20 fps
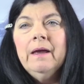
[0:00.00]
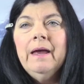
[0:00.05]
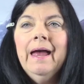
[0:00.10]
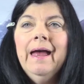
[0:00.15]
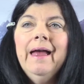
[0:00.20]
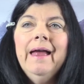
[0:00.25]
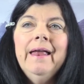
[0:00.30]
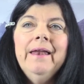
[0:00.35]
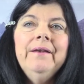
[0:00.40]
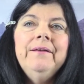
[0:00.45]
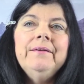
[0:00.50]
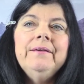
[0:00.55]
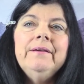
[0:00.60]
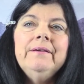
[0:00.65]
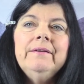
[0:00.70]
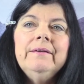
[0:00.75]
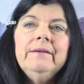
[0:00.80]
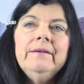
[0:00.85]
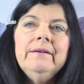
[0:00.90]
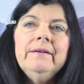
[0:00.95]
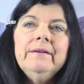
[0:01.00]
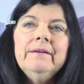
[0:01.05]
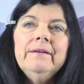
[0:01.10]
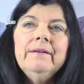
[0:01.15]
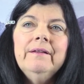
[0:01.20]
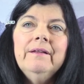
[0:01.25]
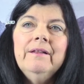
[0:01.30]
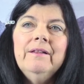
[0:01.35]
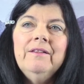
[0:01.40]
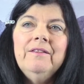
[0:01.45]
And
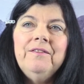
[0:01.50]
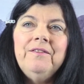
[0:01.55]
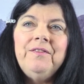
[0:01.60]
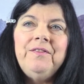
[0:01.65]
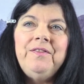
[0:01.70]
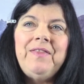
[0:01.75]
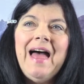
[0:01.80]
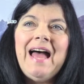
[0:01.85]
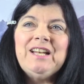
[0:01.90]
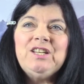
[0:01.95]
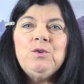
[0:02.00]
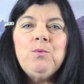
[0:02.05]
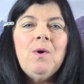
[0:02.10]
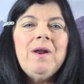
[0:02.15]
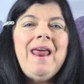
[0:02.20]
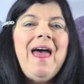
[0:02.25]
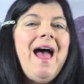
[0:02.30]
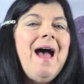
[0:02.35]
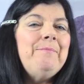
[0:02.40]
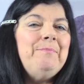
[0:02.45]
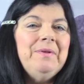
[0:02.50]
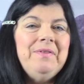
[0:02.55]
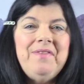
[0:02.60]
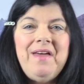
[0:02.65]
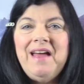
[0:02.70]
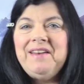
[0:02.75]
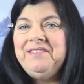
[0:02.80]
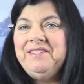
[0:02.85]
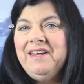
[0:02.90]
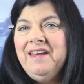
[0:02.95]
that's what happened
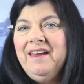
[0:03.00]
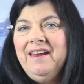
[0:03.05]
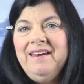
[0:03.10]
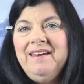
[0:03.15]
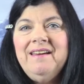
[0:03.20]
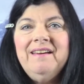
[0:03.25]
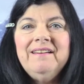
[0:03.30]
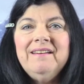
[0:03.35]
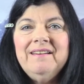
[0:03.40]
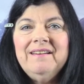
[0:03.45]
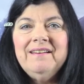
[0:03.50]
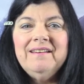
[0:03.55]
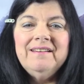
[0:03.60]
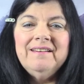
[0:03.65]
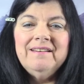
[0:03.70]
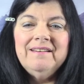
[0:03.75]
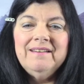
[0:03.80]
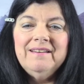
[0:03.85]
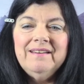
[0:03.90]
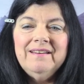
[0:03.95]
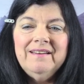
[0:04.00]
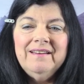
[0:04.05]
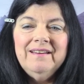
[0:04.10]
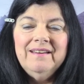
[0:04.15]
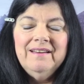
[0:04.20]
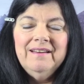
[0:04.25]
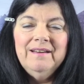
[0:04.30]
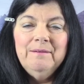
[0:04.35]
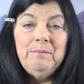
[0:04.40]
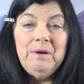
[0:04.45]
that day.
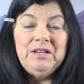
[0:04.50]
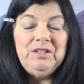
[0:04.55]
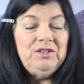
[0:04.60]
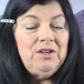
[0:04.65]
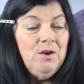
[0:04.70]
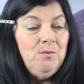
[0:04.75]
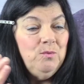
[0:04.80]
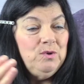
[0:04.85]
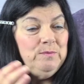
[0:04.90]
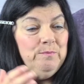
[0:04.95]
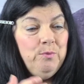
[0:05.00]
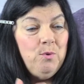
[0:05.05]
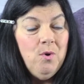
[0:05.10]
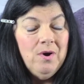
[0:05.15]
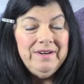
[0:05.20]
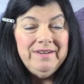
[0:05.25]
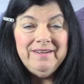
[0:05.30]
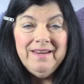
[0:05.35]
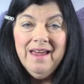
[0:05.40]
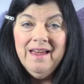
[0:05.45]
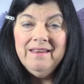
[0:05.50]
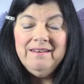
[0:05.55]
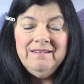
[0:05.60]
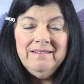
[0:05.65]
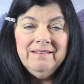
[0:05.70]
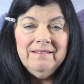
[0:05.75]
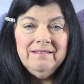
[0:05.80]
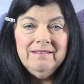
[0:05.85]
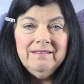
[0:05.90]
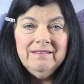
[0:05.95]
My son was born
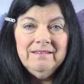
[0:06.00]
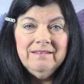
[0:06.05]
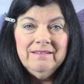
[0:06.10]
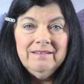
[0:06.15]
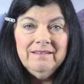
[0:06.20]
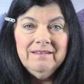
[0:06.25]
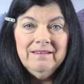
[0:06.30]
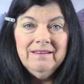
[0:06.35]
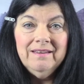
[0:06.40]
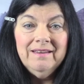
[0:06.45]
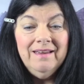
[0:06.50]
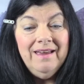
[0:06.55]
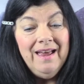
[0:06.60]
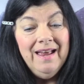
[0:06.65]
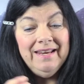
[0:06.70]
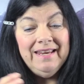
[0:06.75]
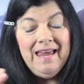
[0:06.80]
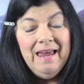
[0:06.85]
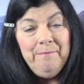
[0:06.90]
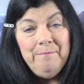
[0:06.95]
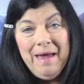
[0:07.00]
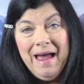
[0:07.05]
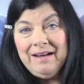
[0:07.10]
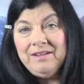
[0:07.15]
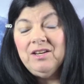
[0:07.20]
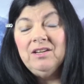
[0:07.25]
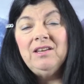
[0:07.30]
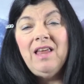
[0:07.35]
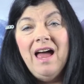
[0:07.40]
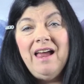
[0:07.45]
dead and came
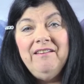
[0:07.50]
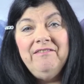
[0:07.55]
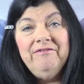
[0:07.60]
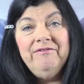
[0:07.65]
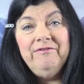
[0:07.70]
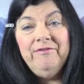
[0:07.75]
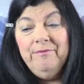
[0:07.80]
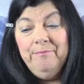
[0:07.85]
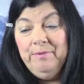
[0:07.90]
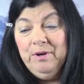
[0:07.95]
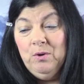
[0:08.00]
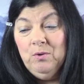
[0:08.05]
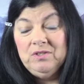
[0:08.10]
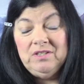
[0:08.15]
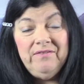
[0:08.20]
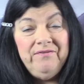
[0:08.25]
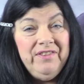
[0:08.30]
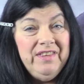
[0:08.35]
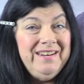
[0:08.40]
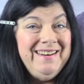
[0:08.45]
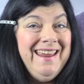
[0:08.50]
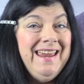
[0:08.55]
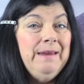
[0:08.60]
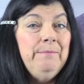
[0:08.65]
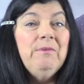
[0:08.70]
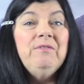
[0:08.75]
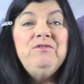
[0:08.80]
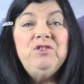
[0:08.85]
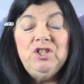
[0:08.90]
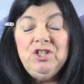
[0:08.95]
back to life because of the
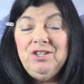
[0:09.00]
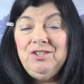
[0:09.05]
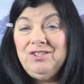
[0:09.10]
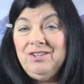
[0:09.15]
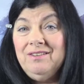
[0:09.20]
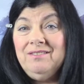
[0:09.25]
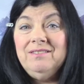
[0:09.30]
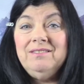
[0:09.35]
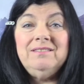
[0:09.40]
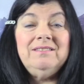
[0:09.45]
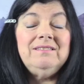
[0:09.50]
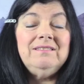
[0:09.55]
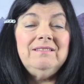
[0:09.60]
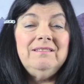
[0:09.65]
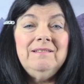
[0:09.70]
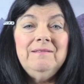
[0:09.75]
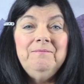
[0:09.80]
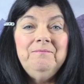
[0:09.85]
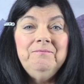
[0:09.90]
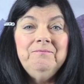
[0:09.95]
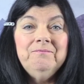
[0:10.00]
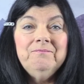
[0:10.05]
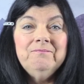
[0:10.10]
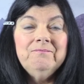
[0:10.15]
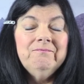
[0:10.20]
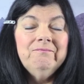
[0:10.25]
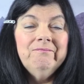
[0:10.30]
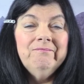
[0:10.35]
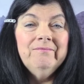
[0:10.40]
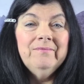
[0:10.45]
name of Jesus
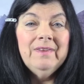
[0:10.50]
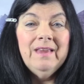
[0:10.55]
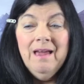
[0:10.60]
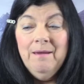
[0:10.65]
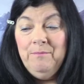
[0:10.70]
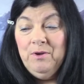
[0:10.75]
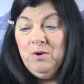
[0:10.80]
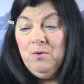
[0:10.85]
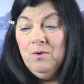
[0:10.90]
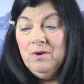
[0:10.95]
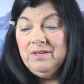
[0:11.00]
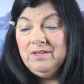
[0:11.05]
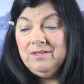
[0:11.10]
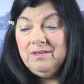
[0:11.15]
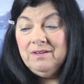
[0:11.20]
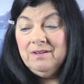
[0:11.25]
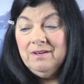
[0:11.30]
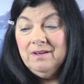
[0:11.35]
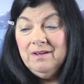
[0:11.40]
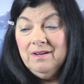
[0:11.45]
and because